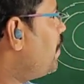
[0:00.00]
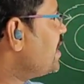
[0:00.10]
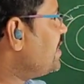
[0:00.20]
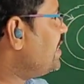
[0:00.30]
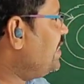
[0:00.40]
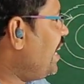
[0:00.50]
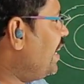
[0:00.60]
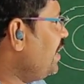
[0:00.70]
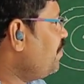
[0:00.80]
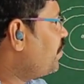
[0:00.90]
person
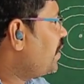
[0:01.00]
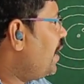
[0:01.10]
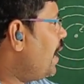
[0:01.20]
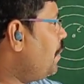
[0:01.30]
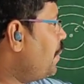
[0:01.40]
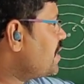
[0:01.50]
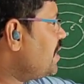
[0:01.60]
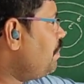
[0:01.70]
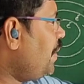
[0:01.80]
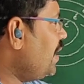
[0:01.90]
A and
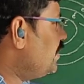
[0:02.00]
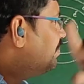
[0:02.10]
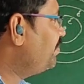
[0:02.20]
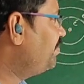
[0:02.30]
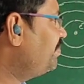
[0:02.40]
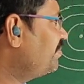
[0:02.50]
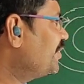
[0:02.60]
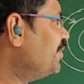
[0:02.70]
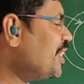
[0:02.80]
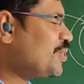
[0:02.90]
person B.
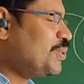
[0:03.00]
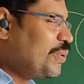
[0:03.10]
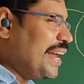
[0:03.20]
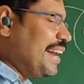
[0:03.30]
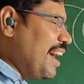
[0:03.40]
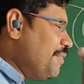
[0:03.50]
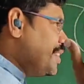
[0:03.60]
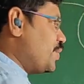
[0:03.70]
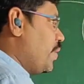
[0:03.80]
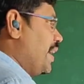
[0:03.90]
Just look at how it
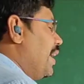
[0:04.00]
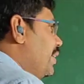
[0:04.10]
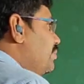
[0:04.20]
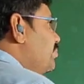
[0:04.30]
is going on.